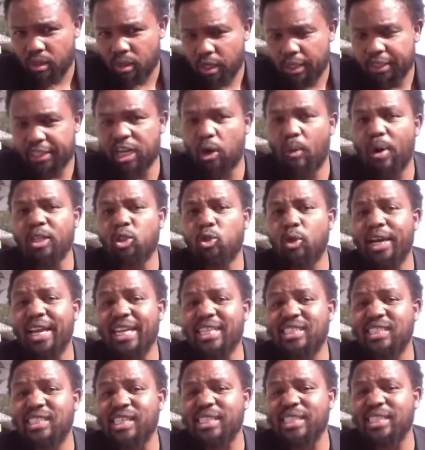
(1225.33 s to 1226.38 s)
They want to
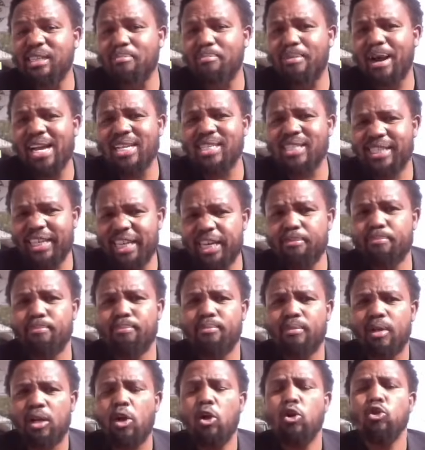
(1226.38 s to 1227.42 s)
legitimize him
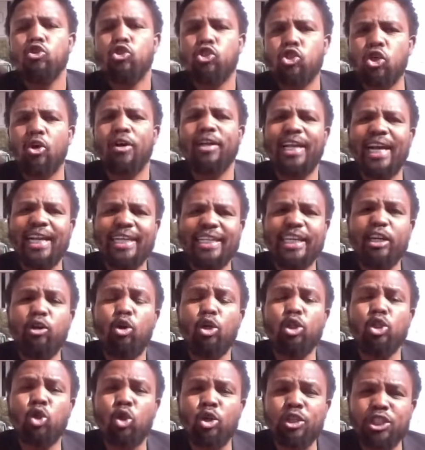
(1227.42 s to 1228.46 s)
so that he can
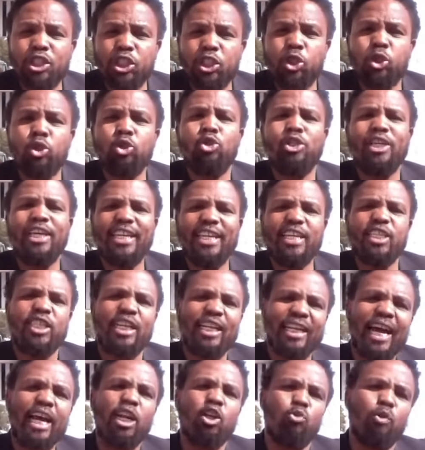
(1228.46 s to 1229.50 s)
continue in his
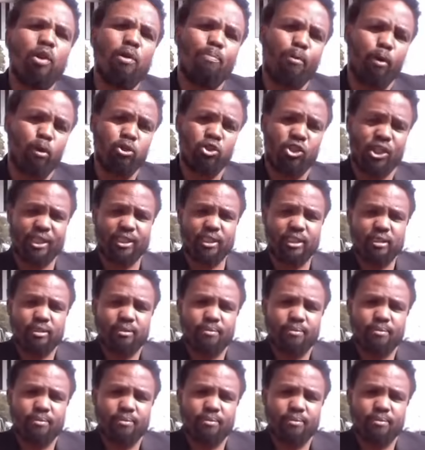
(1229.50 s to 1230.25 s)
right-wing project.